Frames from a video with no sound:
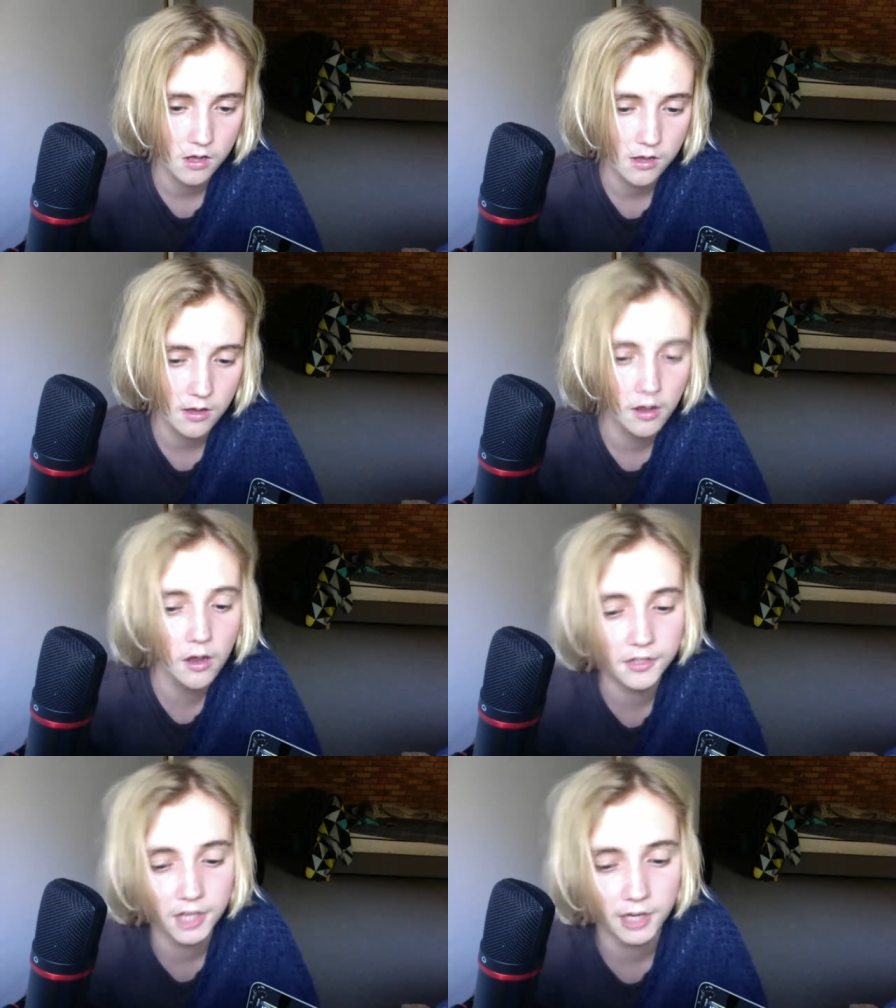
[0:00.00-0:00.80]

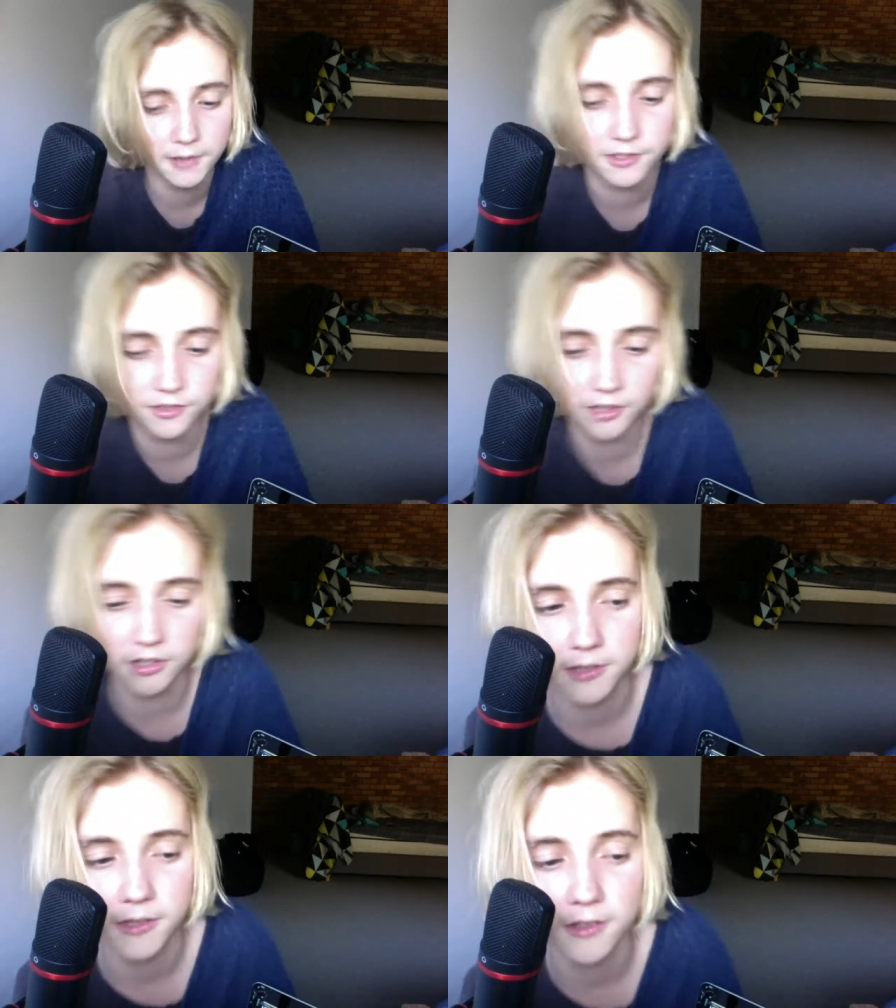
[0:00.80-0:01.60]
And yeah, so
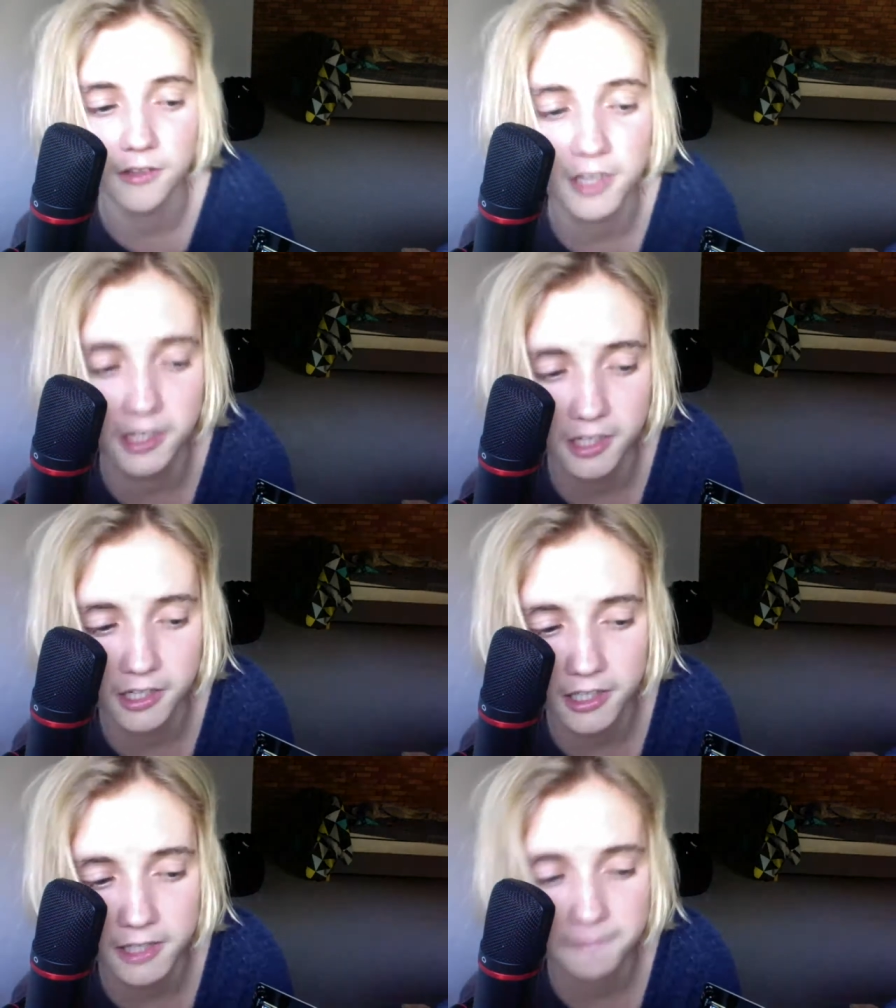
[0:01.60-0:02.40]
yeah.